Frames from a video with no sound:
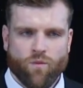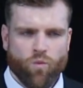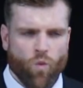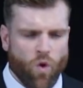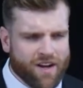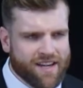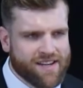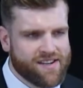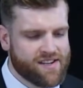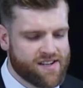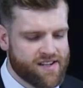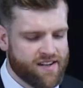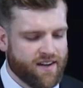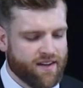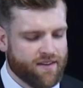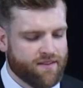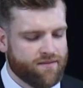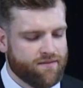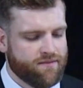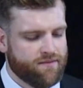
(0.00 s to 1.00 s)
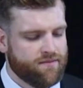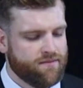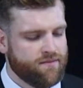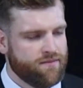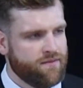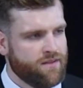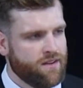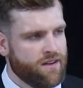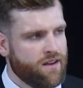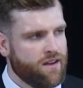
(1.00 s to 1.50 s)
What is sin?
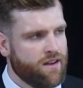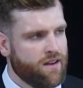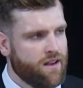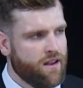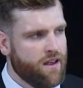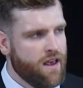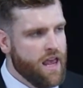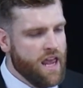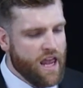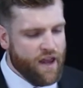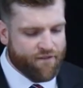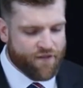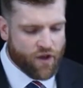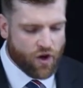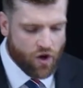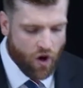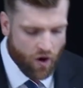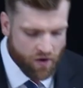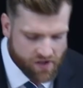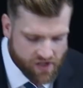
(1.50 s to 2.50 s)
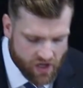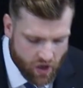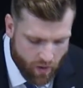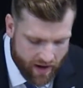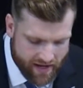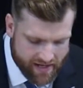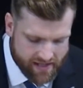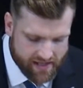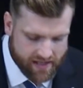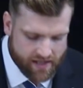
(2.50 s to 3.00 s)
If the
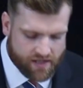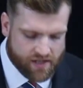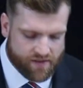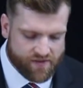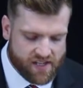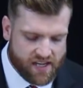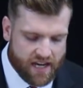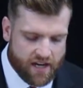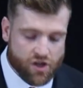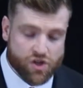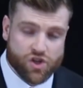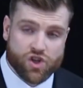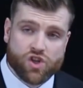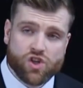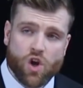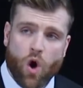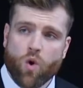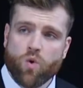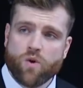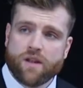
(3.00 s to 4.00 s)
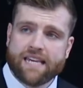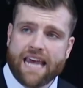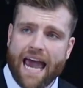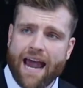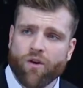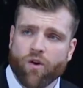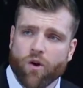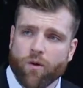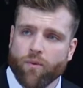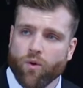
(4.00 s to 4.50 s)
consequences of sin are so
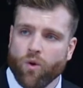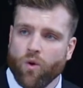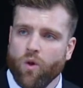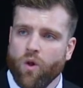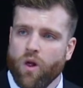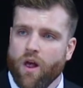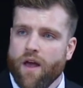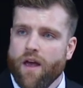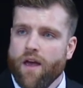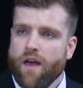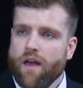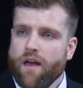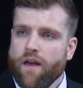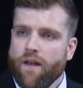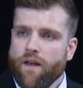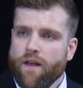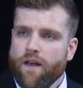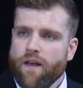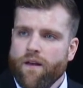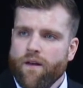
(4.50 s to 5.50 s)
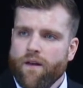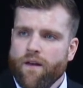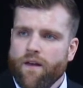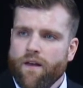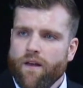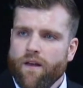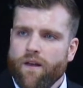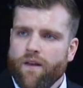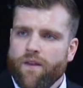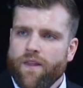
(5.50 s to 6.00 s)
terrible,
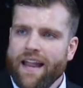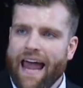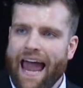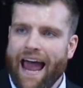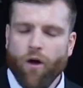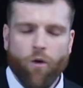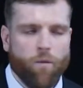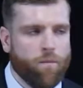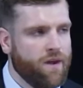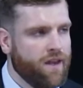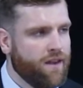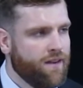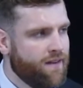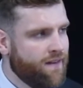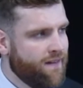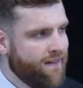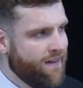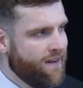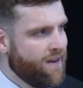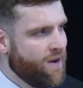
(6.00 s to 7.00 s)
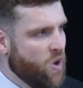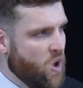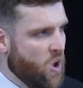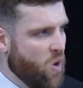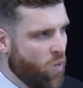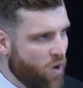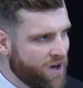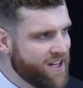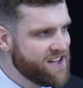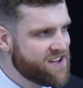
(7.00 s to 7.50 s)
then help me.
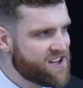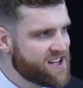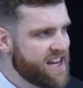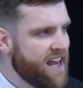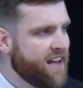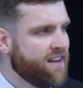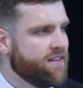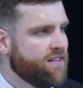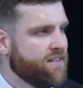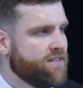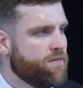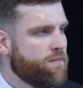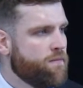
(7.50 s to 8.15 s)
What is sin?